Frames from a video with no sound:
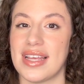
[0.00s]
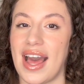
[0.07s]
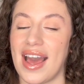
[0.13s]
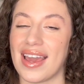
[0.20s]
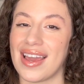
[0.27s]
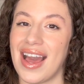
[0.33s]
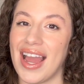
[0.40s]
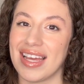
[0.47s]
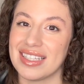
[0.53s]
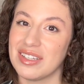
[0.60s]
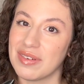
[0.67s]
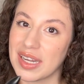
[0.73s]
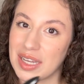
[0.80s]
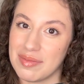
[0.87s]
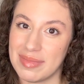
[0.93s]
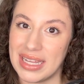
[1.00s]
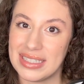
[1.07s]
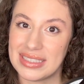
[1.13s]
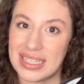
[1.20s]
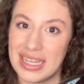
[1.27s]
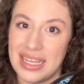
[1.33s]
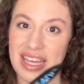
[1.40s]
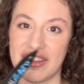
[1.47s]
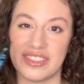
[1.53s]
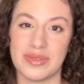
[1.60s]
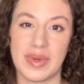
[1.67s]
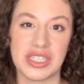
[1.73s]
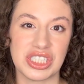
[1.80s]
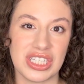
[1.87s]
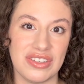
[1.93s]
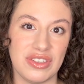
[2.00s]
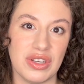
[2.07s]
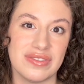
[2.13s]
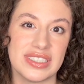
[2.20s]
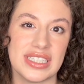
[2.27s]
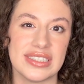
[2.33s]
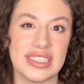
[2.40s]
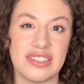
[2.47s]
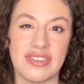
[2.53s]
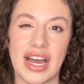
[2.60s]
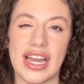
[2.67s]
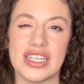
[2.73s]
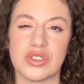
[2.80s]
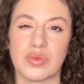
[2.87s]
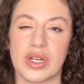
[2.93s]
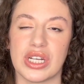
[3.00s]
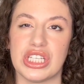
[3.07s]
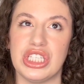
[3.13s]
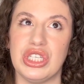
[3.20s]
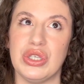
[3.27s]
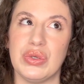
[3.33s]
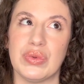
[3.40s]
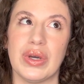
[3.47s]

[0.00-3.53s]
I highly recommend it, especially if you have sensitive eyes where you